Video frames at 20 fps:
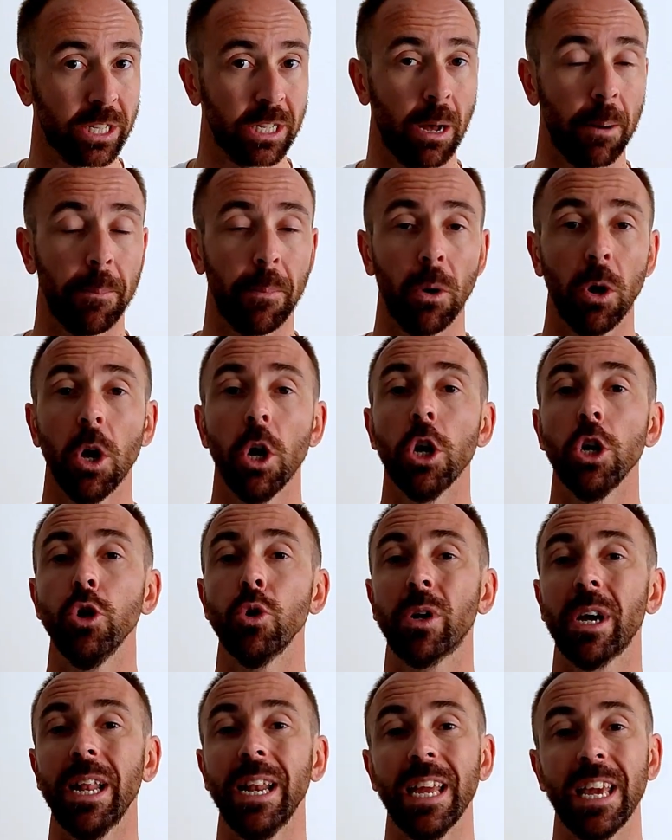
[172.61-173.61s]
example.
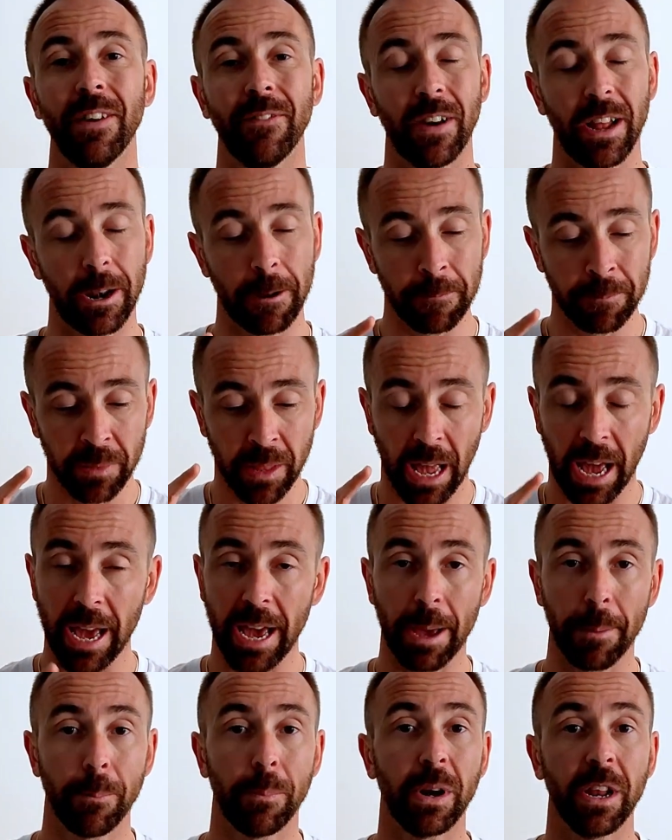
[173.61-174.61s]
You can even
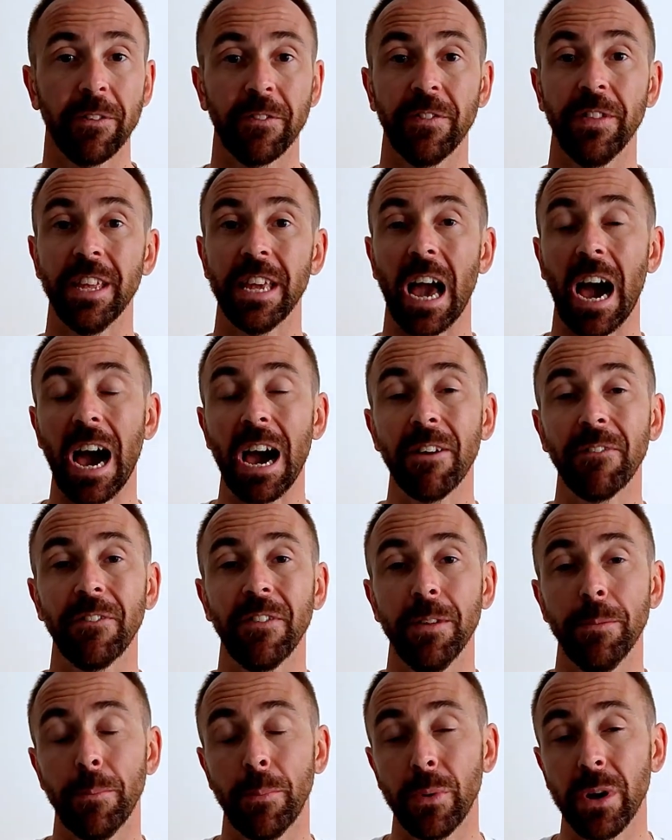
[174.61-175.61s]
brief the
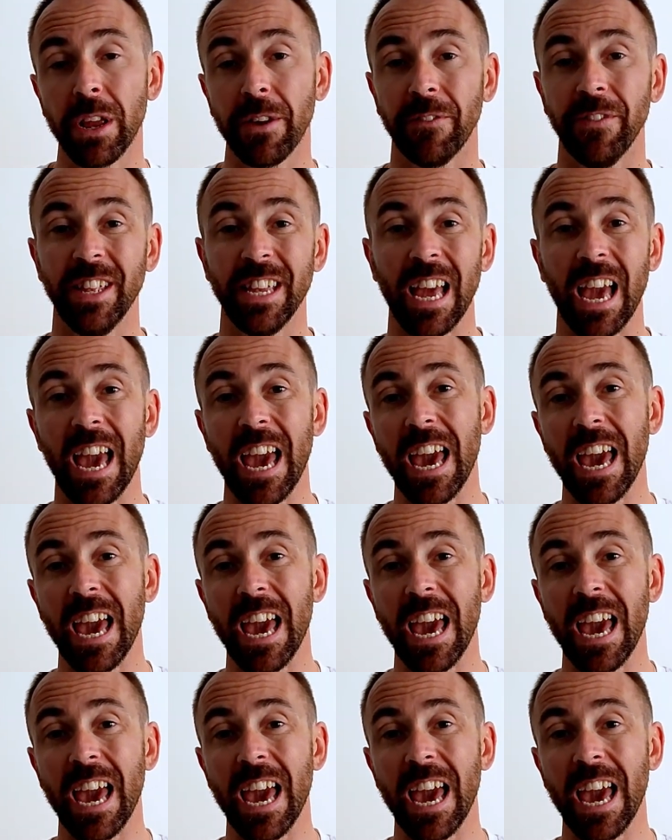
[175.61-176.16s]
airfield brief, the